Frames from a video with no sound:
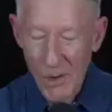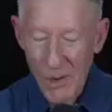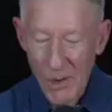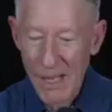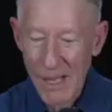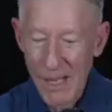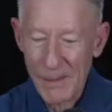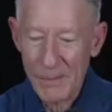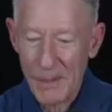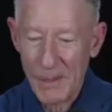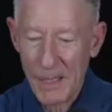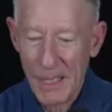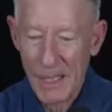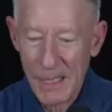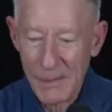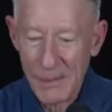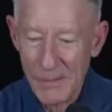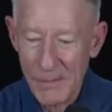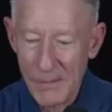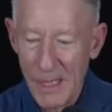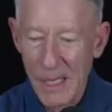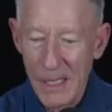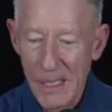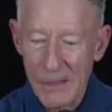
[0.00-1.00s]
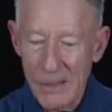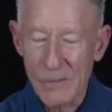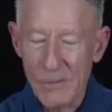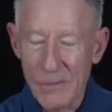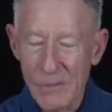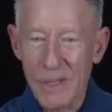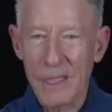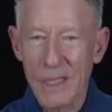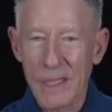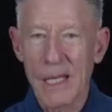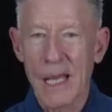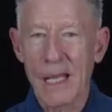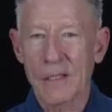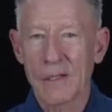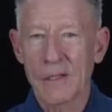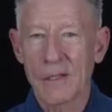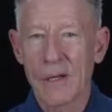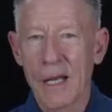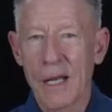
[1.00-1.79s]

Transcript: I'm not really an actor.